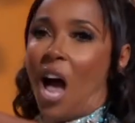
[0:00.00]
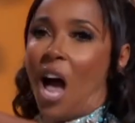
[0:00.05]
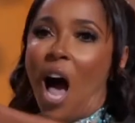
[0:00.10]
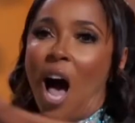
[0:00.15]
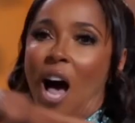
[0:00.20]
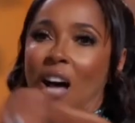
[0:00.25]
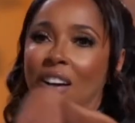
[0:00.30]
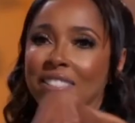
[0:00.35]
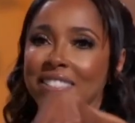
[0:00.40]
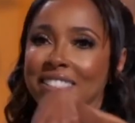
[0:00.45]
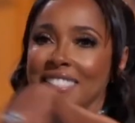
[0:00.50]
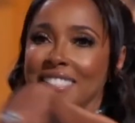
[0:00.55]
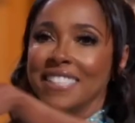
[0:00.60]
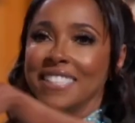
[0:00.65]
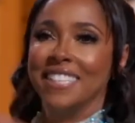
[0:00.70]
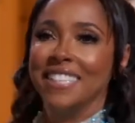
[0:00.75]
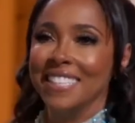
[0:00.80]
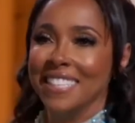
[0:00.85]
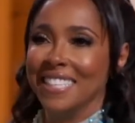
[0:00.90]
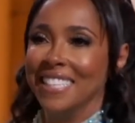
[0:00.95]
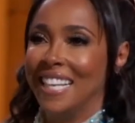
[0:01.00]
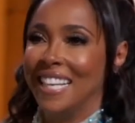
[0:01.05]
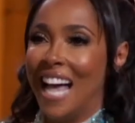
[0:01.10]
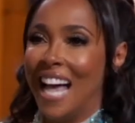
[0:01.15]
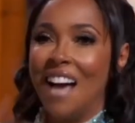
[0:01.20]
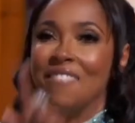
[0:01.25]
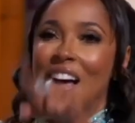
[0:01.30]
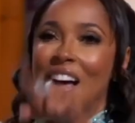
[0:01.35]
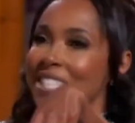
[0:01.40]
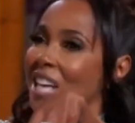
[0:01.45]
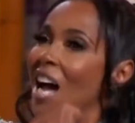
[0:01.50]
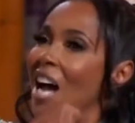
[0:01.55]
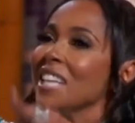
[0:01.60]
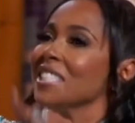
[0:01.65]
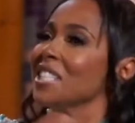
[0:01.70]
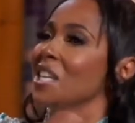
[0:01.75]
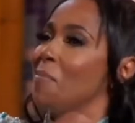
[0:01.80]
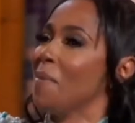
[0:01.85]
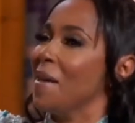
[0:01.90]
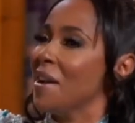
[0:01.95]
to y'all. You, you I'm talking nothing. to you. I'm
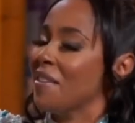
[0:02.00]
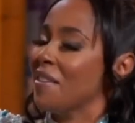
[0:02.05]
talking to